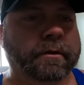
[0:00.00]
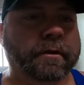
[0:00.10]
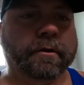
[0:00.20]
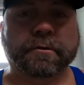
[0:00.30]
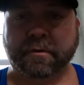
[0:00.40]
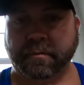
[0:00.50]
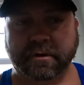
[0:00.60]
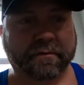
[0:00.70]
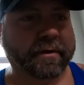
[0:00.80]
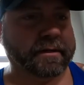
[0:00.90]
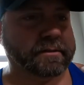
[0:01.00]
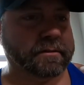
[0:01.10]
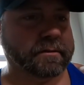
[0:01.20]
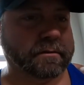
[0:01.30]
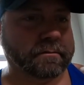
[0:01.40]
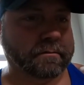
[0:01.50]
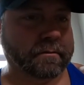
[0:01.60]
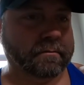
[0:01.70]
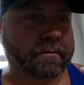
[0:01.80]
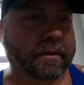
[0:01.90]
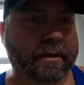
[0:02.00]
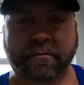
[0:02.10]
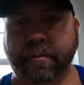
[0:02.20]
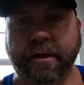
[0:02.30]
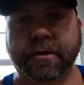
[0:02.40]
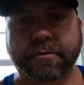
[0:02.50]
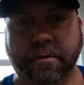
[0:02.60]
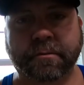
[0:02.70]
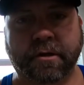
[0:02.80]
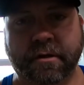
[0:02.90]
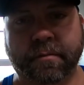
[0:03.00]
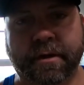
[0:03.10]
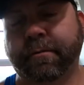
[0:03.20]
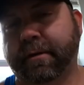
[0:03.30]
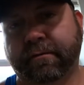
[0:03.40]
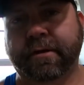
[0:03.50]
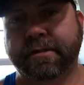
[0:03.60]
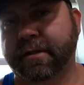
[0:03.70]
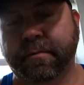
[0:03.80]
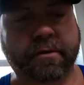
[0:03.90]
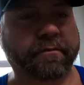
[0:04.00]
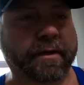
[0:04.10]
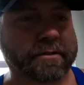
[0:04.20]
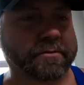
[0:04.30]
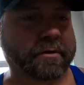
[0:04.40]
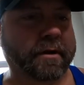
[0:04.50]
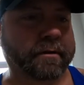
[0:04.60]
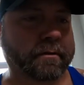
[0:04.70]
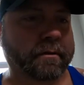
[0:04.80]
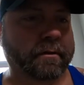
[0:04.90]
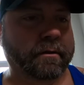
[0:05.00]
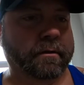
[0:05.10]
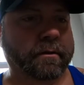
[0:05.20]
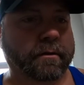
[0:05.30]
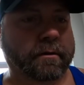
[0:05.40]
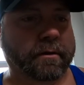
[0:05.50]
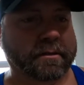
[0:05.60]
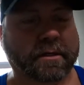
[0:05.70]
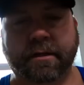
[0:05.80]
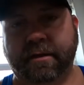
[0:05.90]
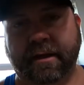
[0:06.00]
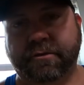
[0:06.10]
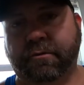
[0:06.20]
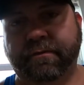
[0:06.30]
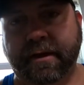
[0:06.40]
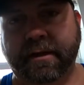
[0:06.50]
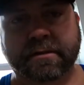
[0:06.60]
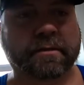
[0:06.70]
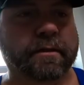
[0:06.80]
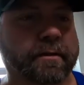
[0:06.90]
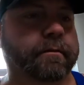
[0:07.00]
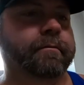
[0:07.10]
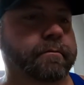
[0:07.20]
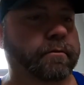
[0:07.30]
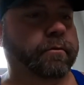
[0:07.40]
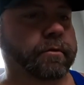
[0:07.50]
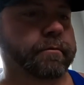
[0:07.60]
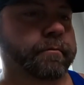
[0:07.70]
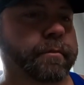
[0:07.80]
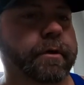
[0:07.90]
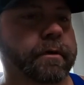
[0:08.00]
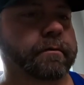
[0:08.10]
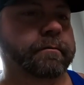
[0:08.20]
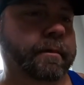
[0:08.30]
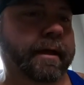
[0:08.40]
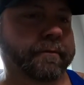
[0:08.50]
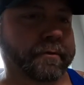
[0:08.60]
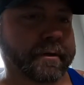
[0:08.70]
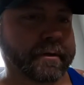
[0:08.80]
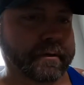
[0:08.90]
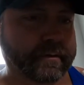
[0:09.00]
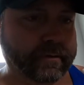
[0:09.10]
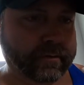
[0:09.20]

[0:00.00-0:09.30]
You can go to the Book of Faces, and everybody knows what I'm talking about whenever I say the Book of Faces, right? It's got the actual face and then the word book after it.